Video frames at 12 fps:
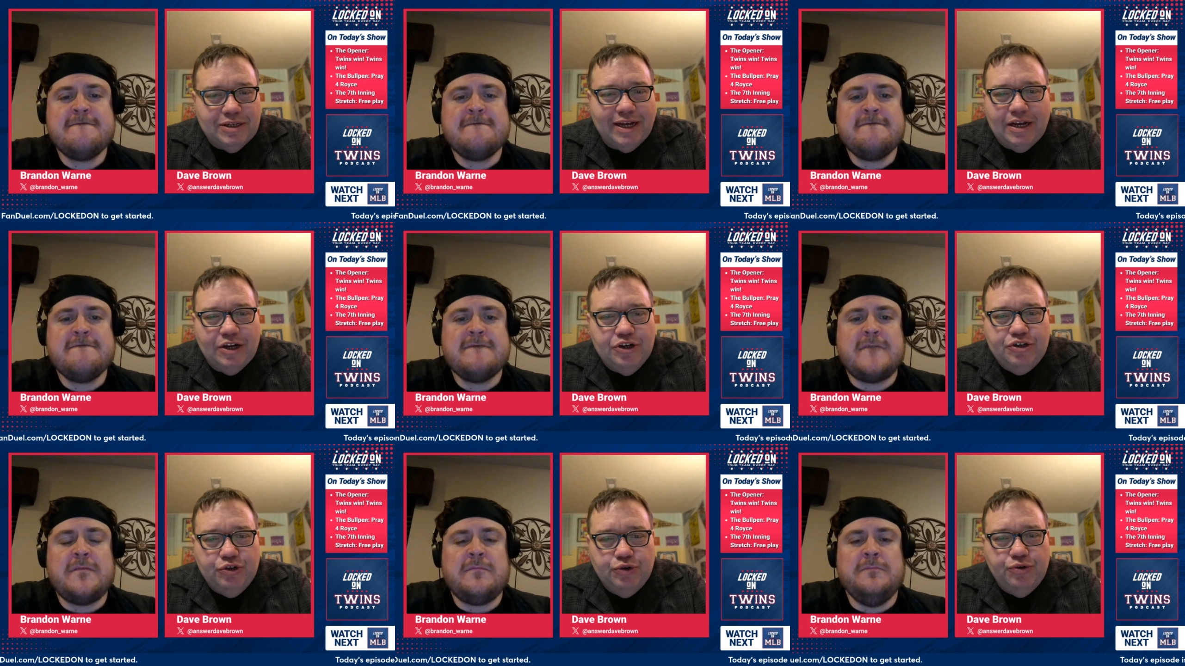Speaker 1: like a
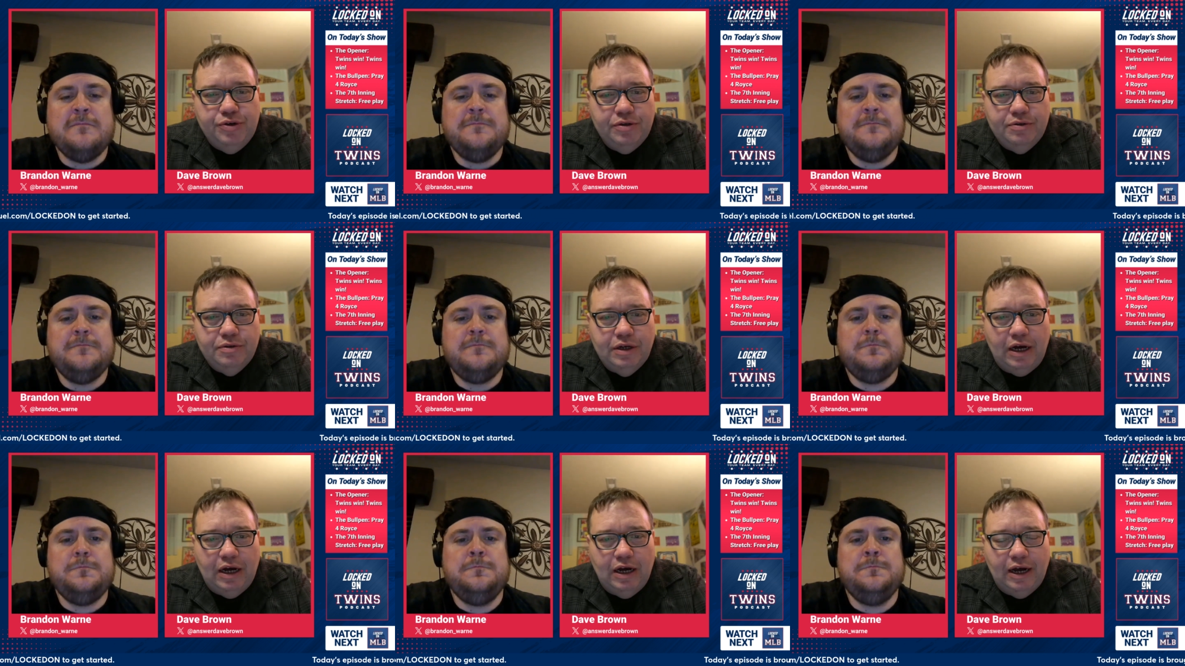good dude.
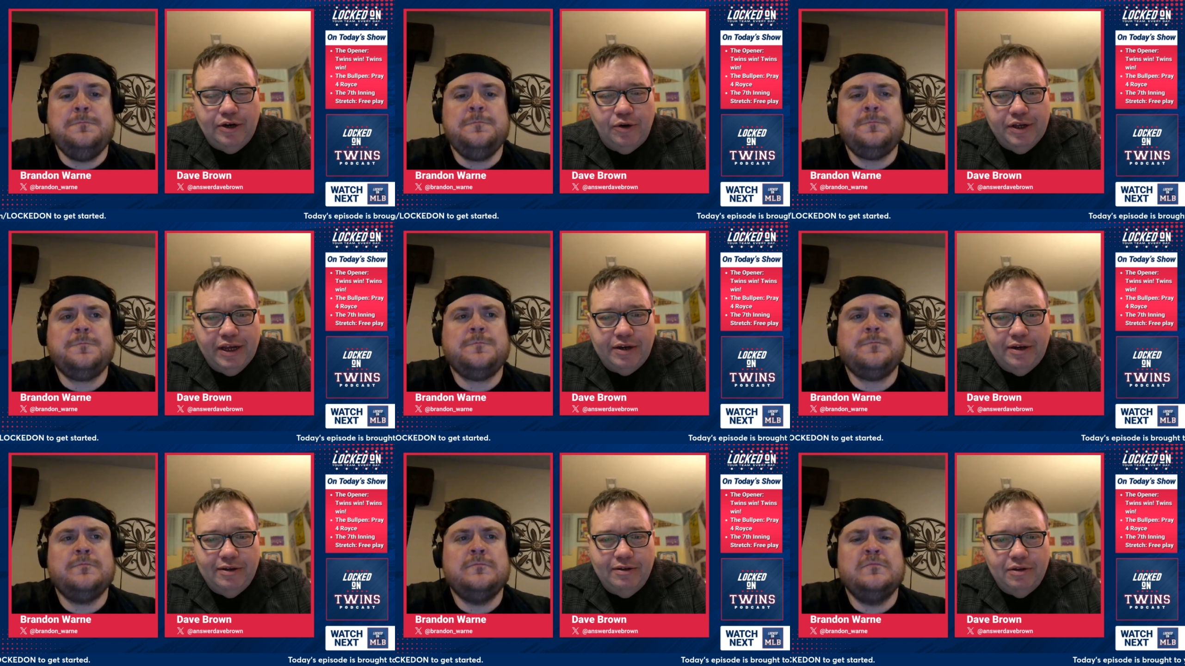Uh, I know he had
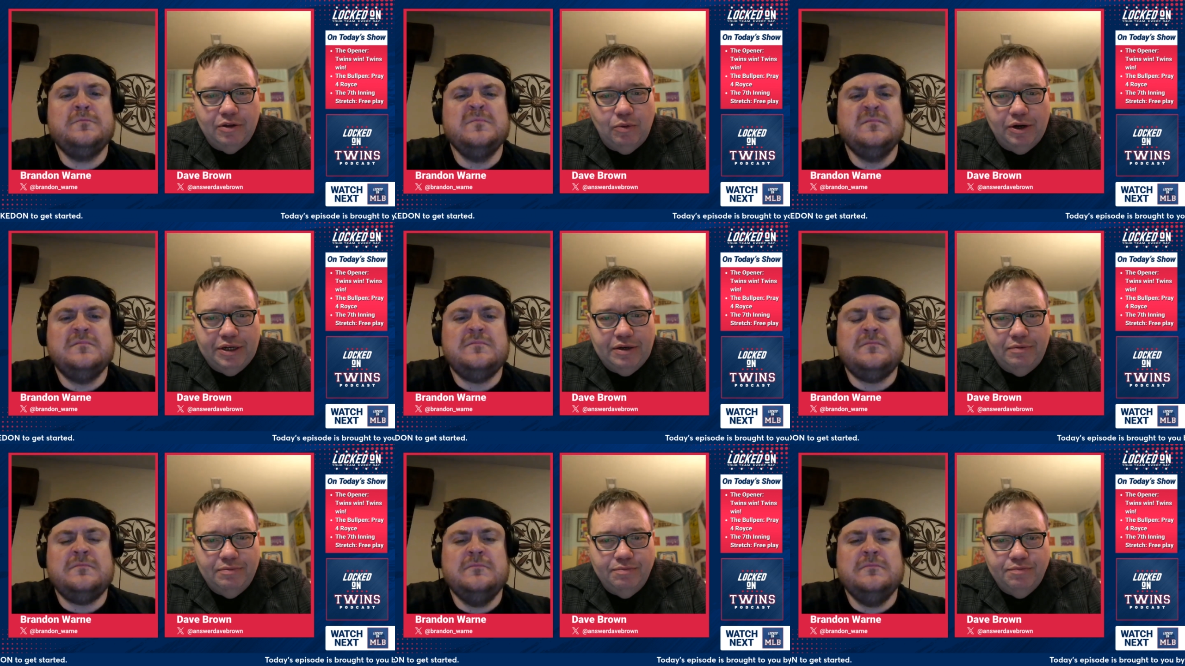the, the, one
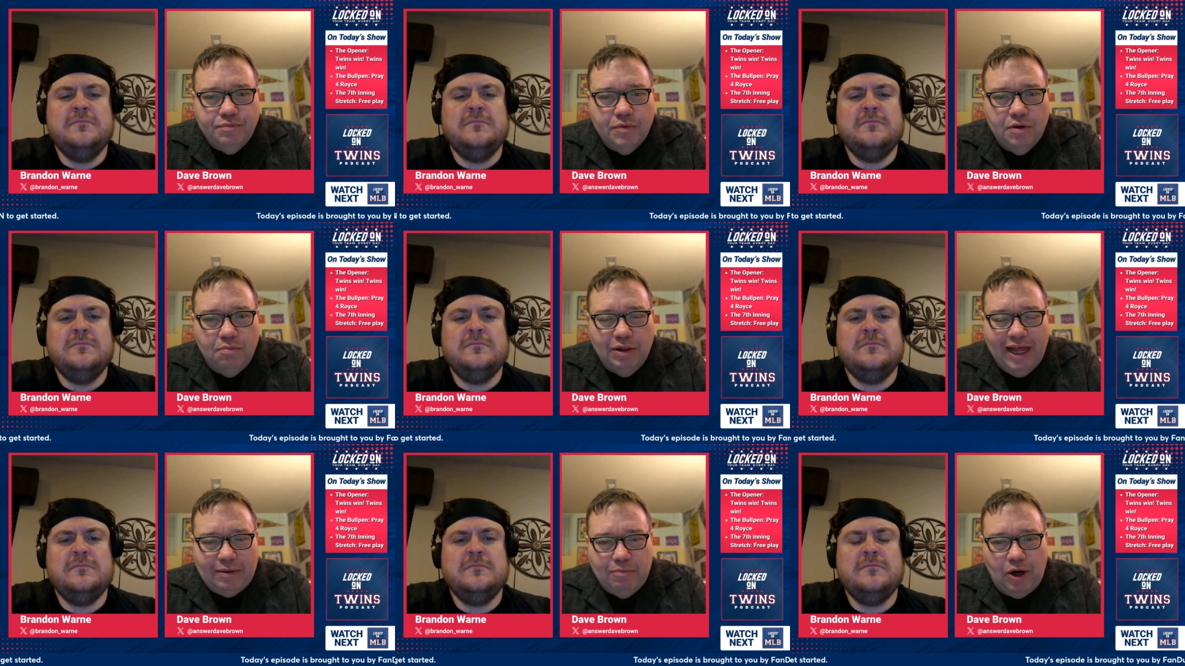
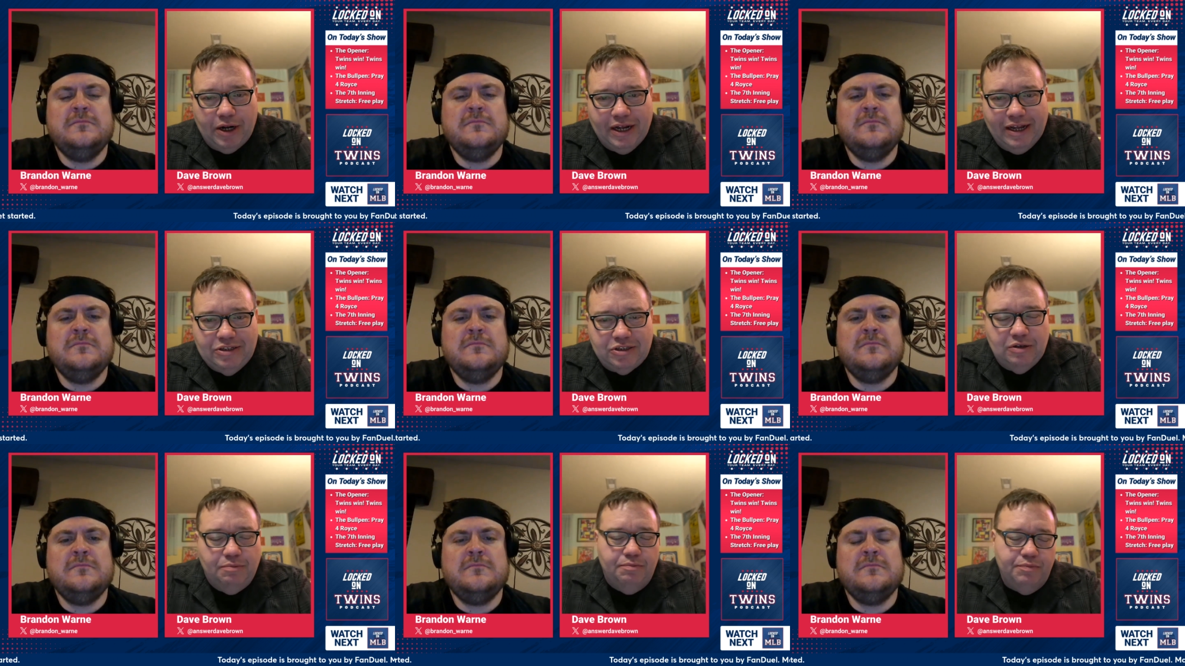black mark
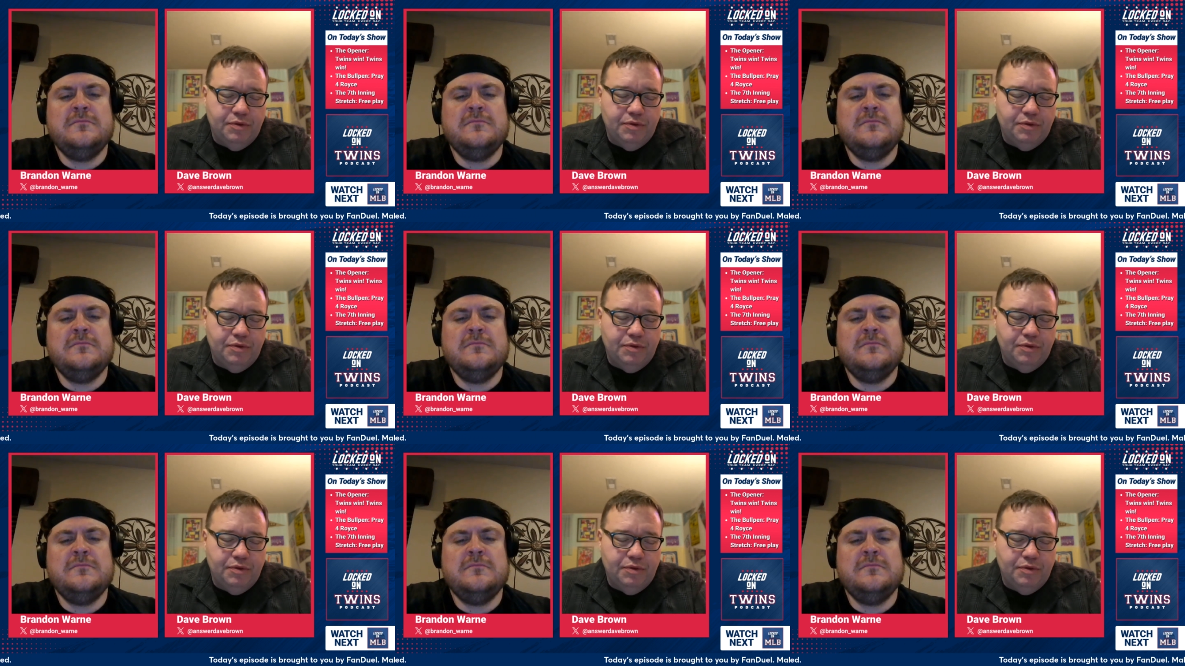against him